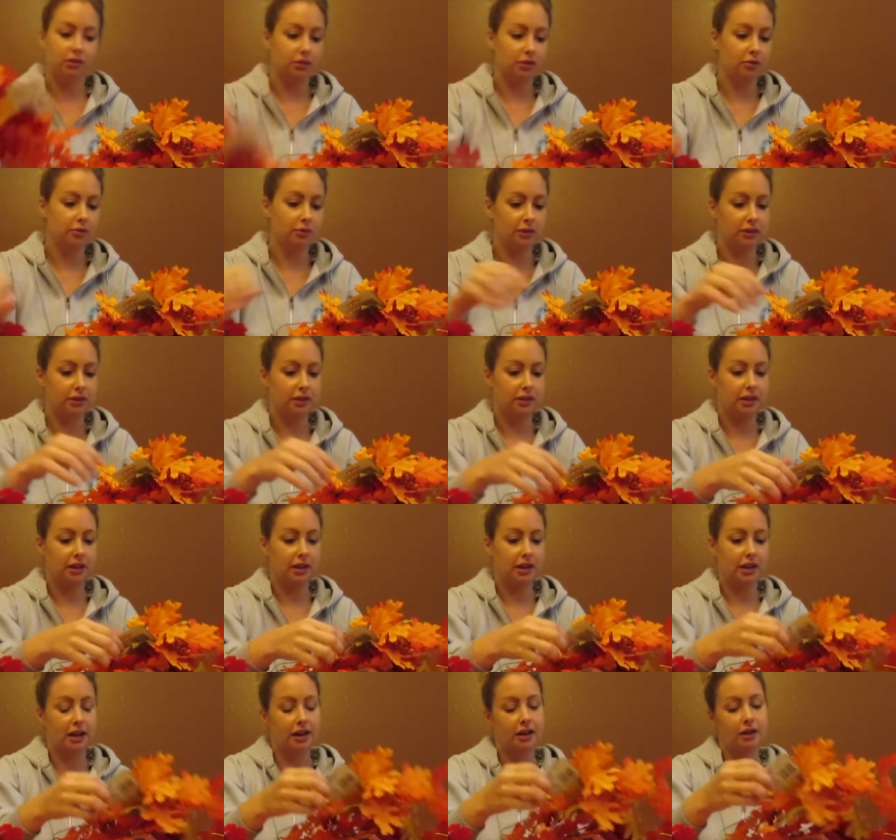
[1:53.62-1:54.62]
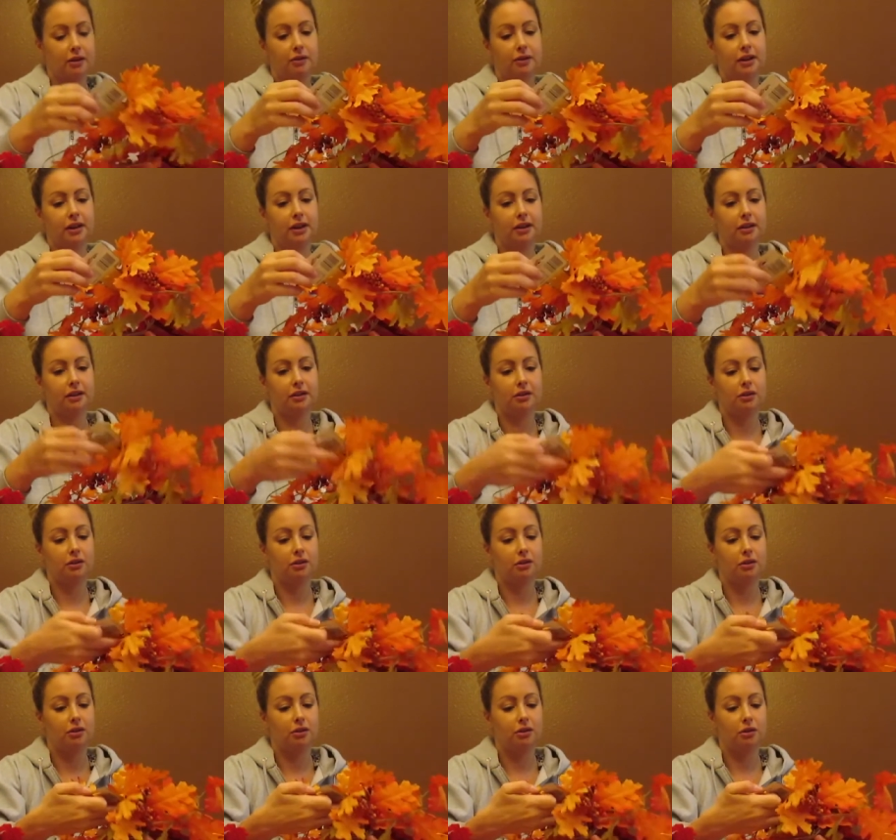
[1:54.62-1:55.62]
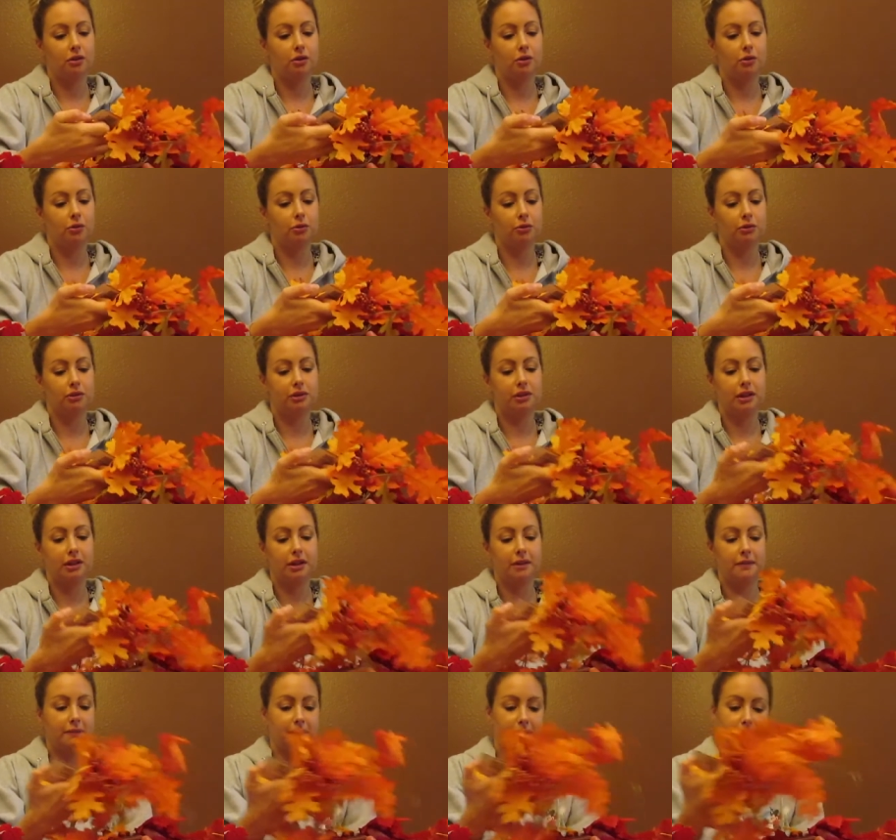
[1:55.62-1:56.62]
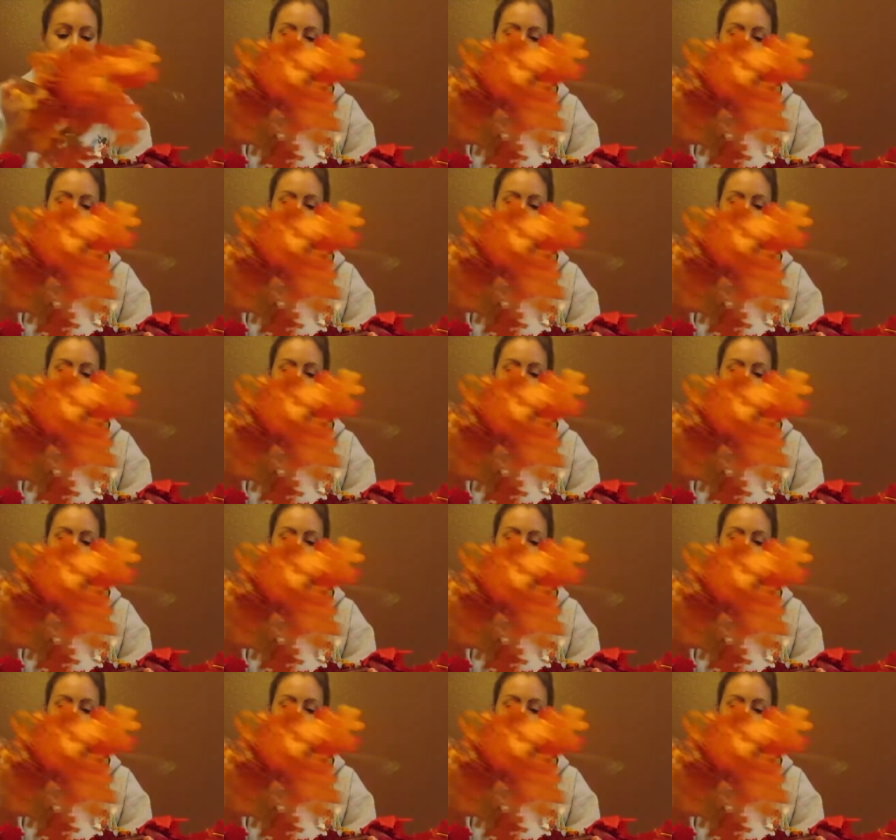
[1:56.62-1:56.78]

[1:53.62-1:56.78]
so we'll see how it holds up.